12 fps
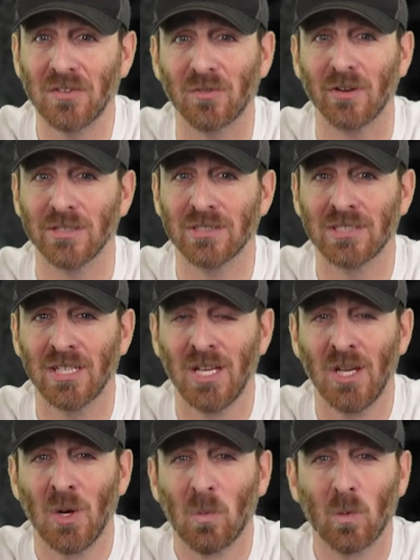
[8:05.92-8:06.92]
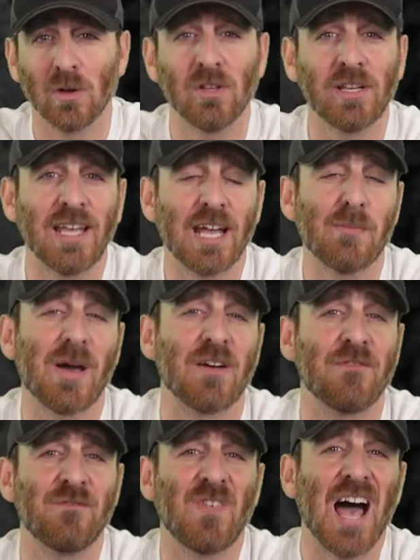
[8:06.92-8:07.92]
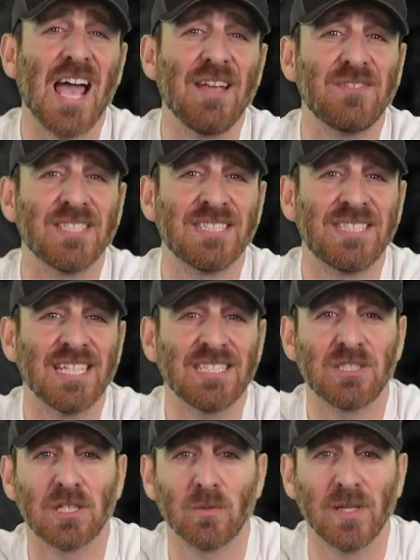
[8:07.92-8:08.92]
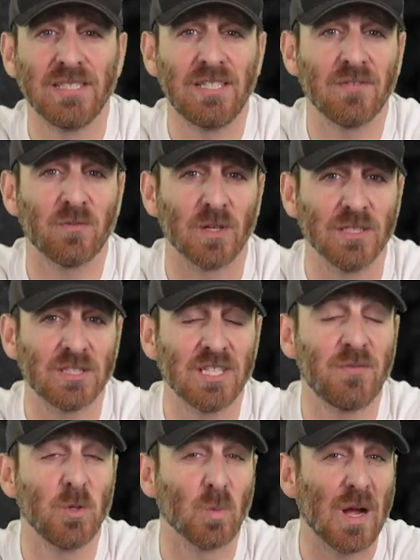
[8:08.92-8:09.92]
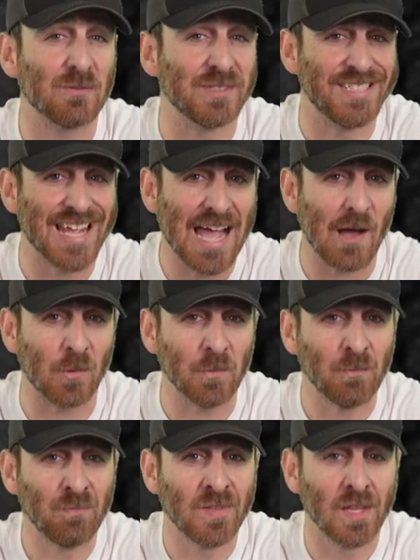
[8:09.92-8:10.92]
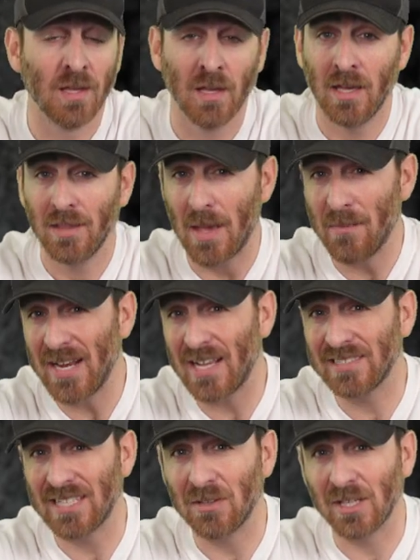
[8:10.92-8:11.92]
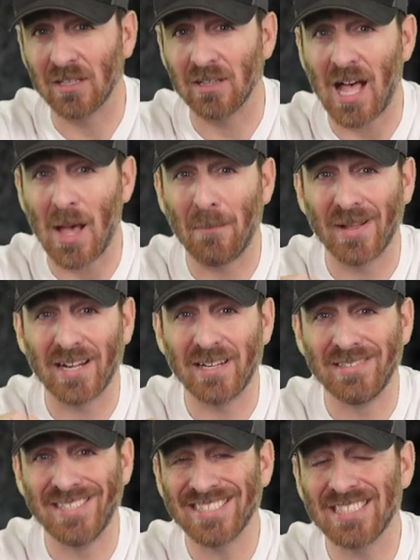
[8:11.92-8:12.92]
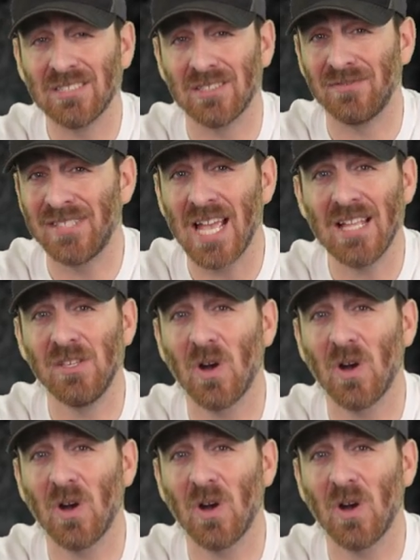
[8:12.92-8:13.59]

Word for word: difference. We're looking at about a 5 to 6 degree difference if you round down. That may not sound like a lot, but at a distance of 10